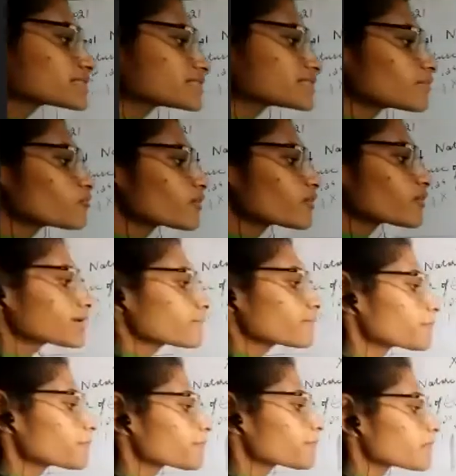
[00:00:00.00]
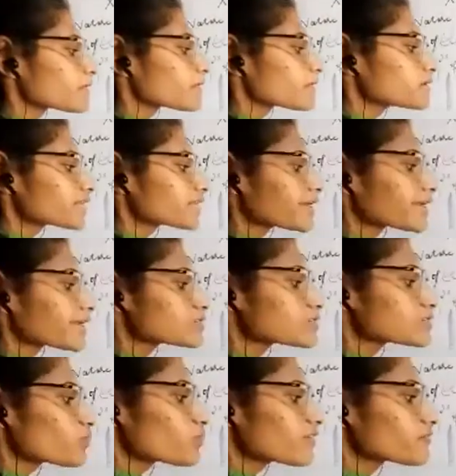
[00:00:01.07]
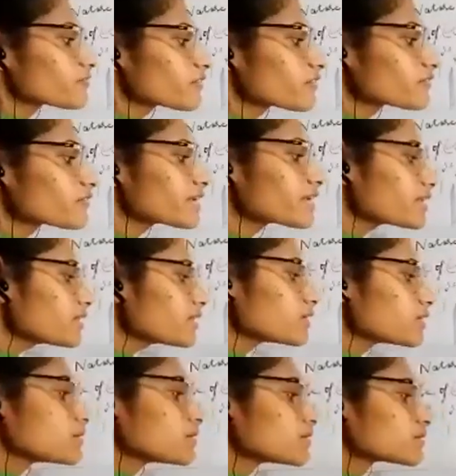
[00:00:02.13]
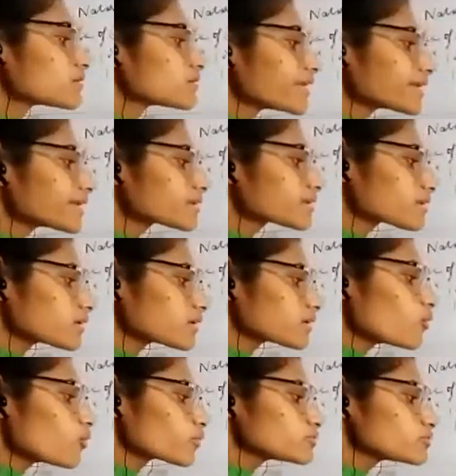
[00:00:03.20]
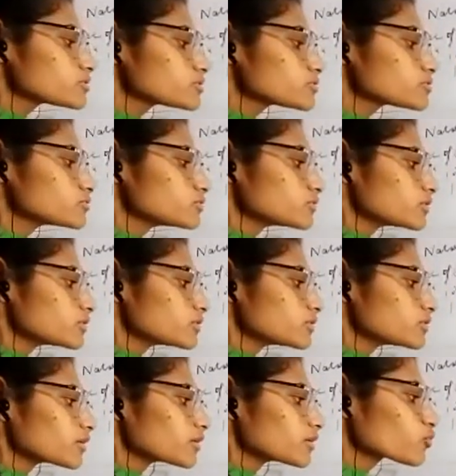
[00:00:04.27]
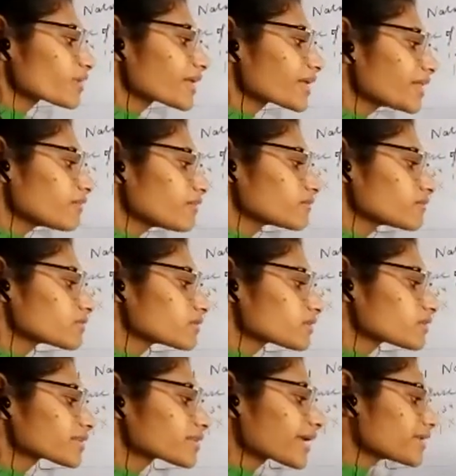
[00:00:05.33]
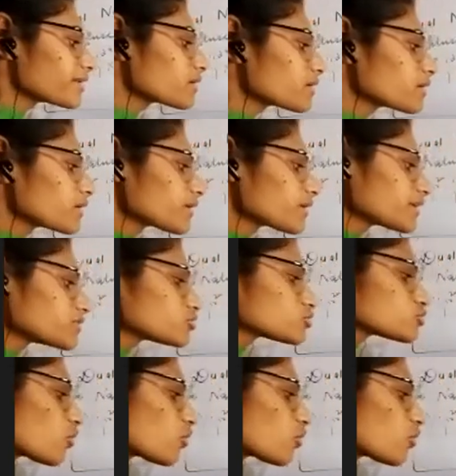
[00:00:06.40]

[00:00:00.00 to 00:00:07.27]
somewhere 10 raised to power 15, then goes to 12, 10, and so